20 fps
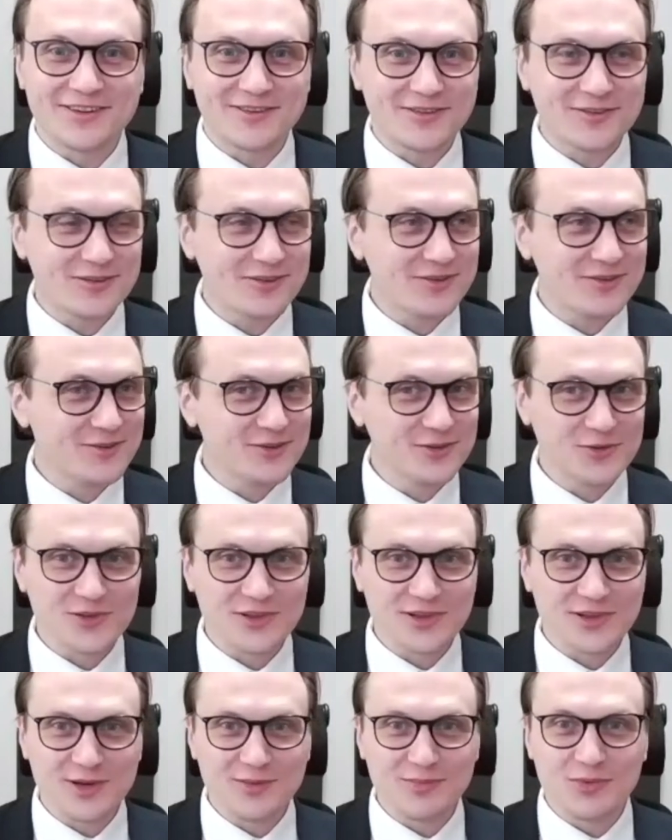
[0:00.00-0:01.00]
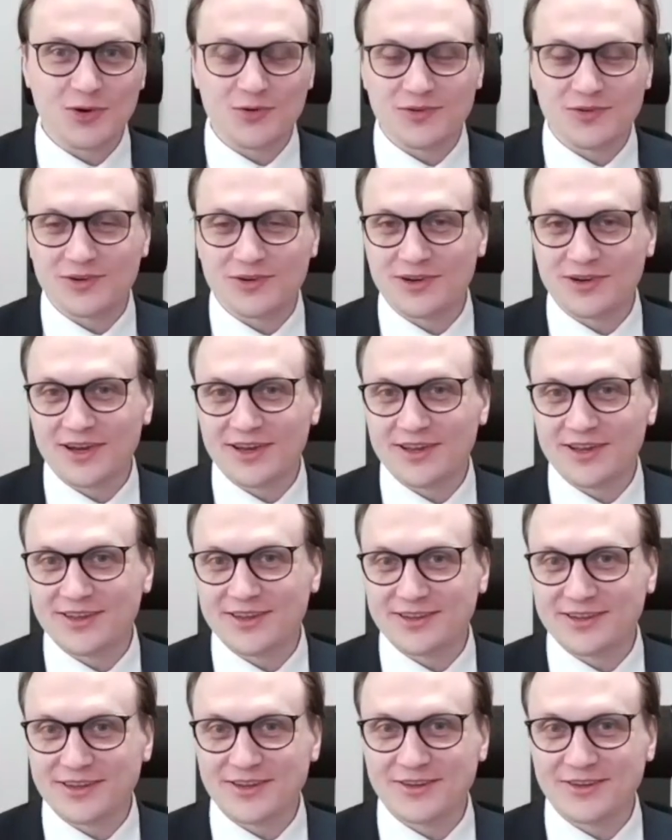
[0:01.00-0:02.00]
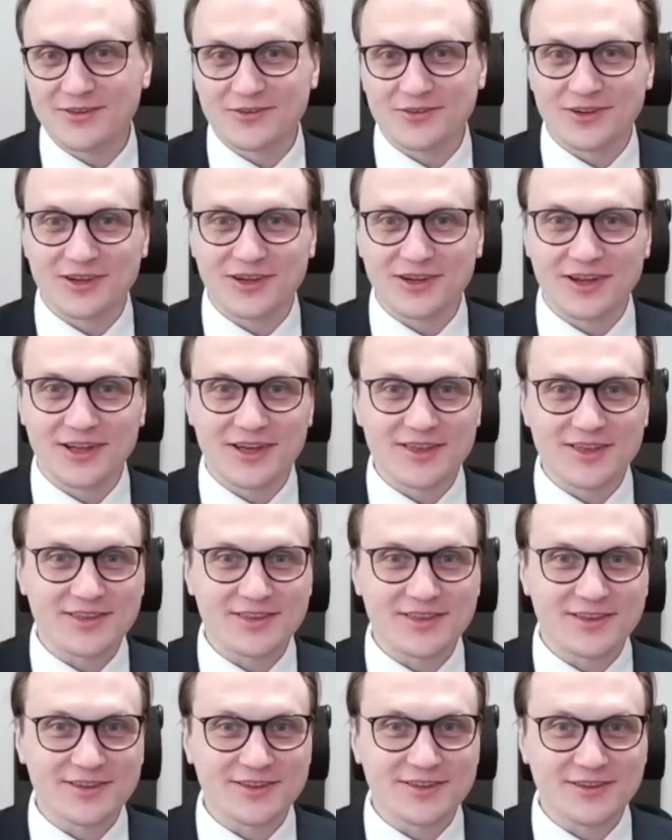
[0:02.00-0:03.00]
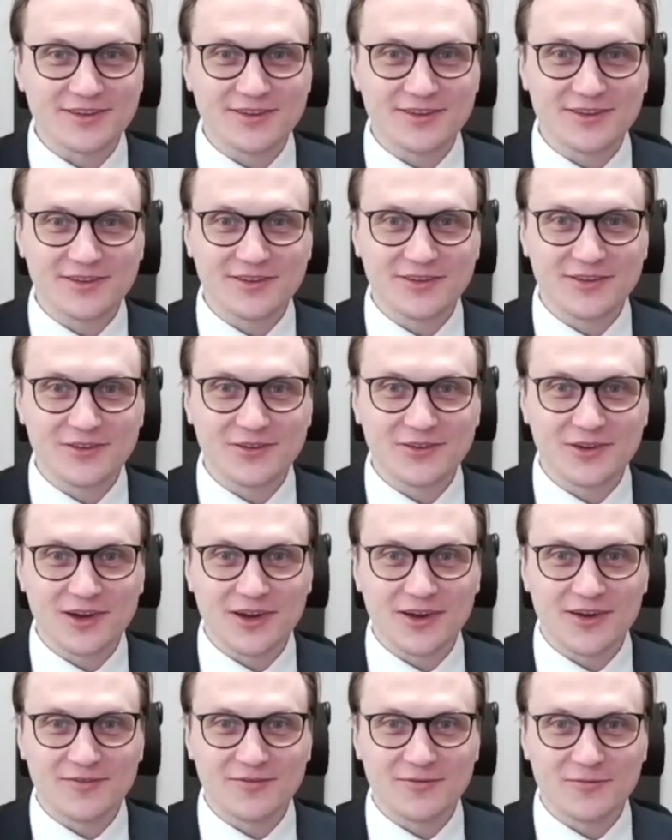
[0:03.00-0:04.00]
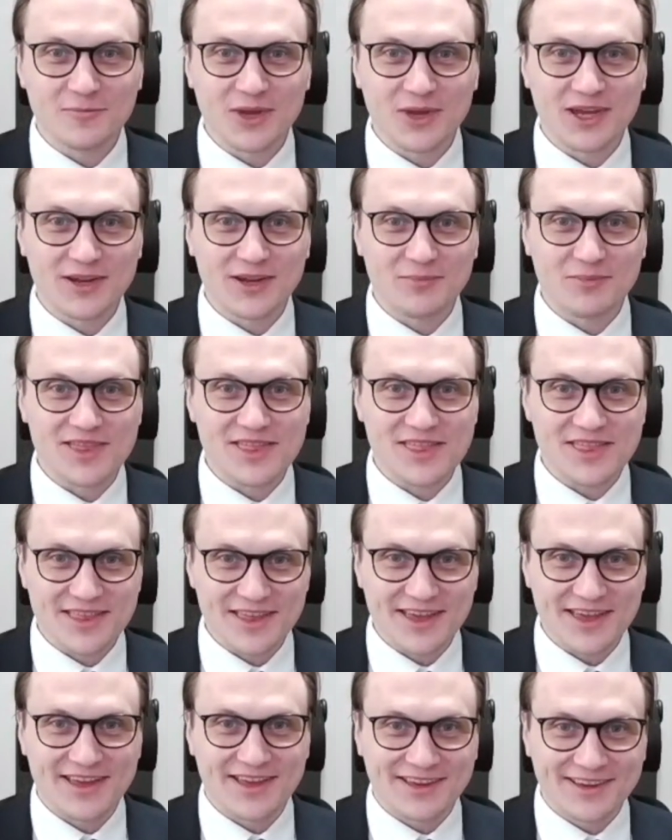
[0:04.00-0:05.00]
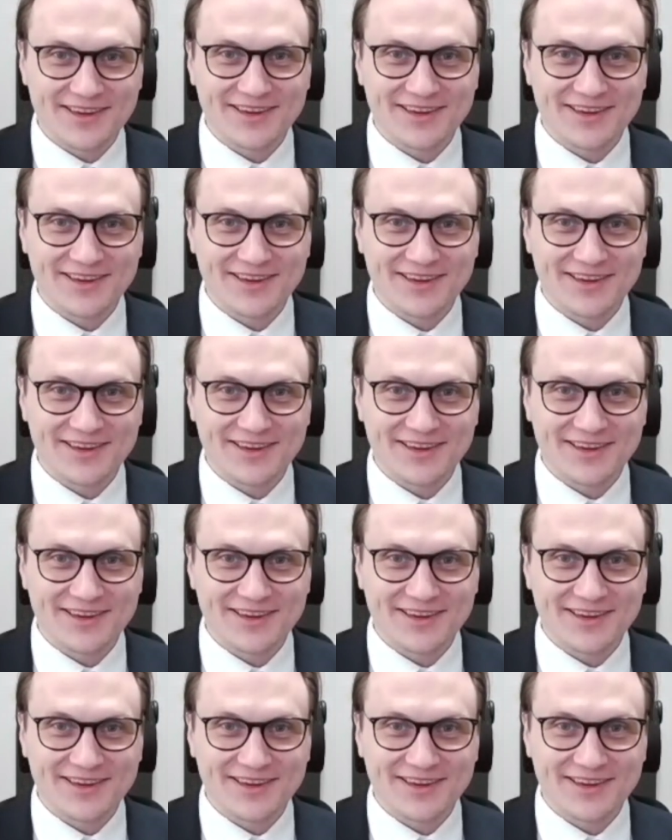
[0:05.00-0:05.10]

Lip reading: you sleep overnight, and then you realize that you have made a mistake.